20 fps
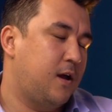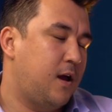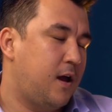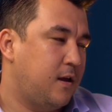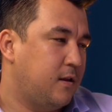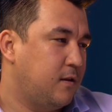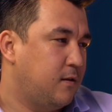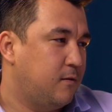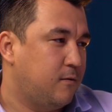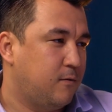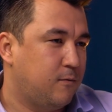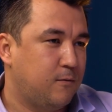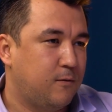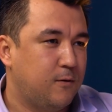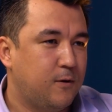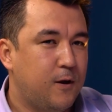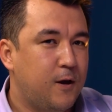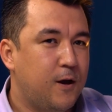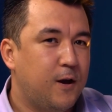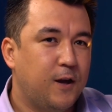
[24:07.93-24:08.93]
and
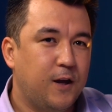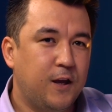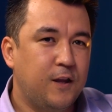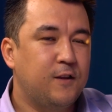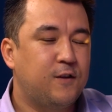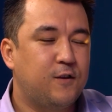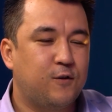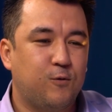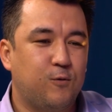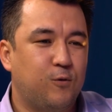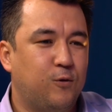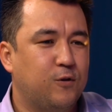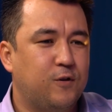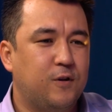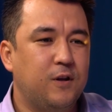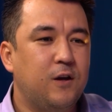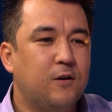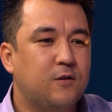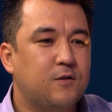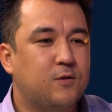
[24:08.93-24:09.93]
in
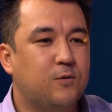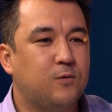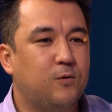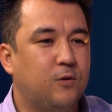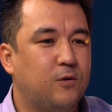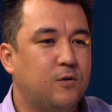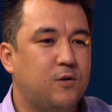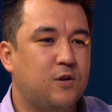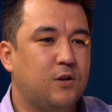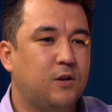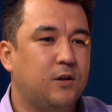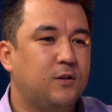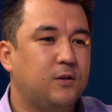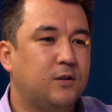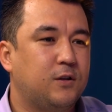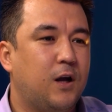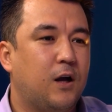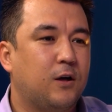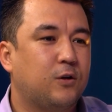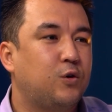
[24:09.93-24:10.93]
schools, near schools,
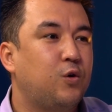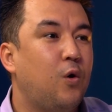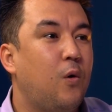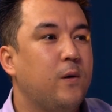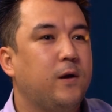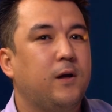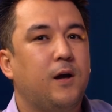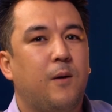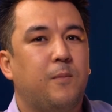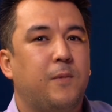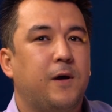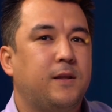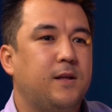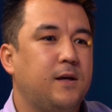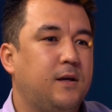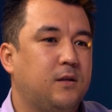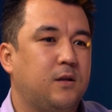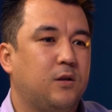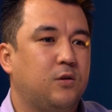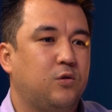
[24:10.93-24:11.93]
children are growing up
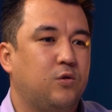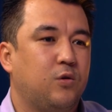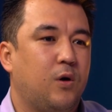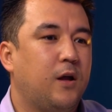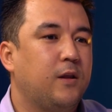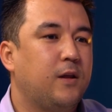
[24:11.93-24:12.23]
addicted to